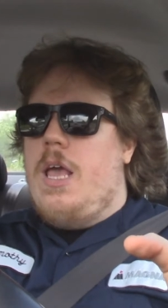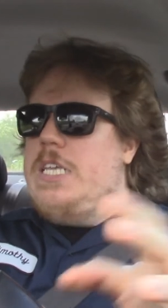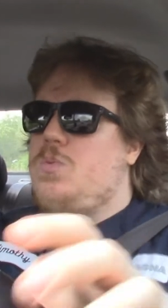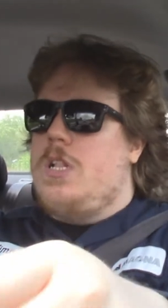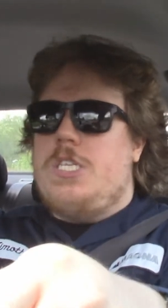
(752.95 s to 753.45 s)

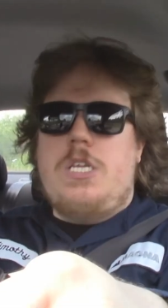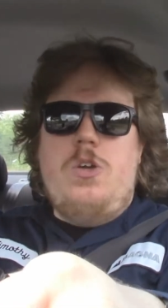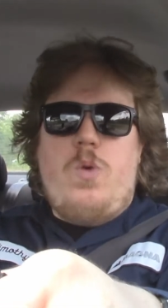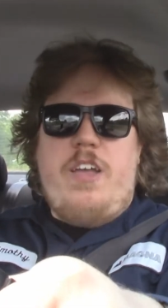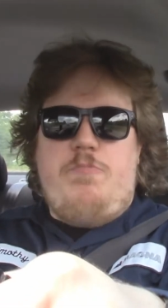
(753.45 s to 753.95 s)
as well as a
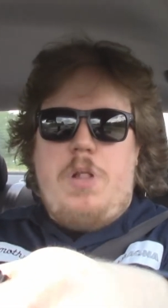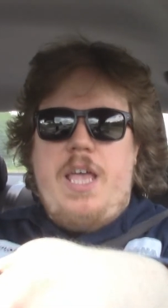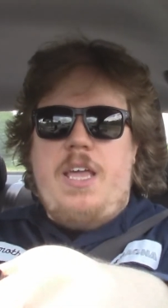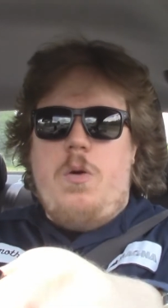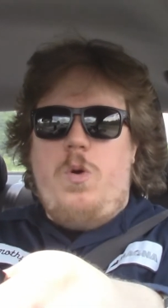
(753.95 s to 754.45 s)
new way of
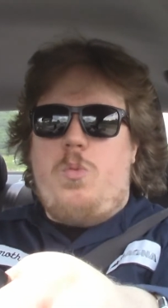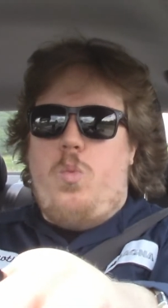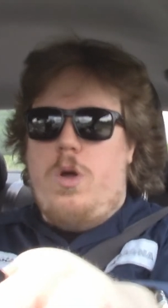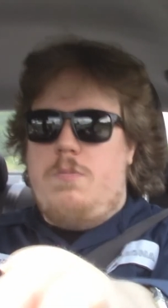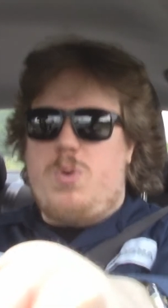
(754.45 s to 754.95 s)
playing it, with
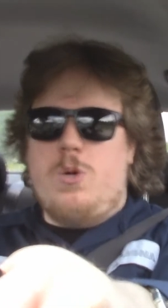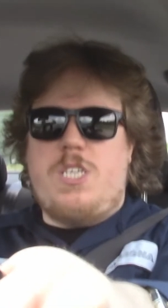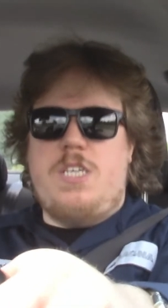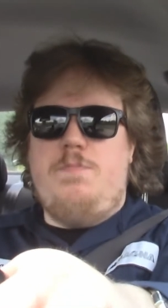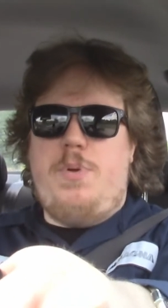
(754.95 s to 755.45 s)
one
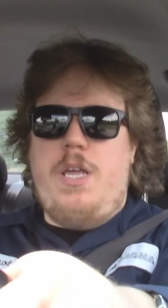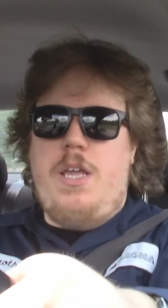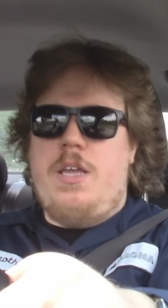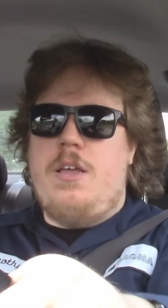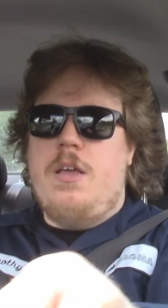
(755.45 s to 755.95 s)
person
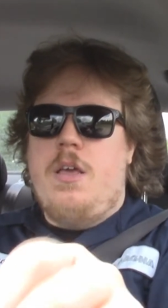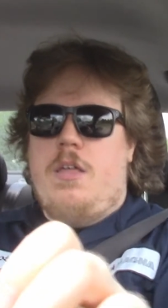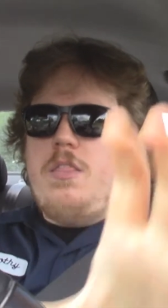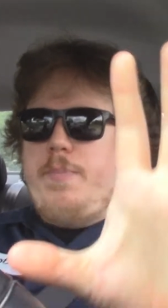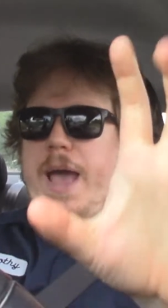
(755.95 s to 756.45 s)
being
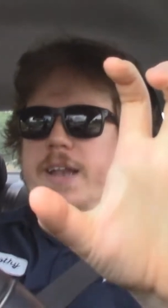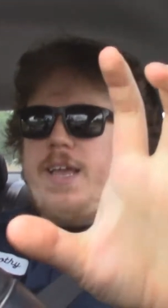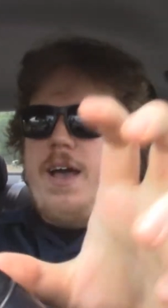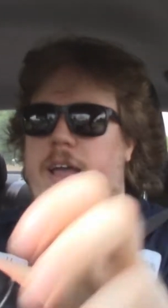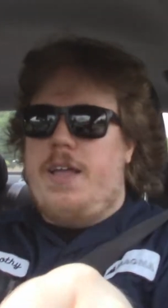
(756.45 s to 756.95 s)
the bad
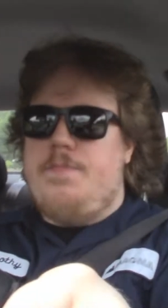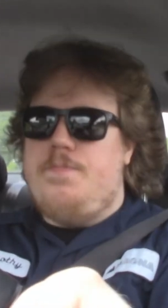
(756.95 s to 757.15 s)
guy.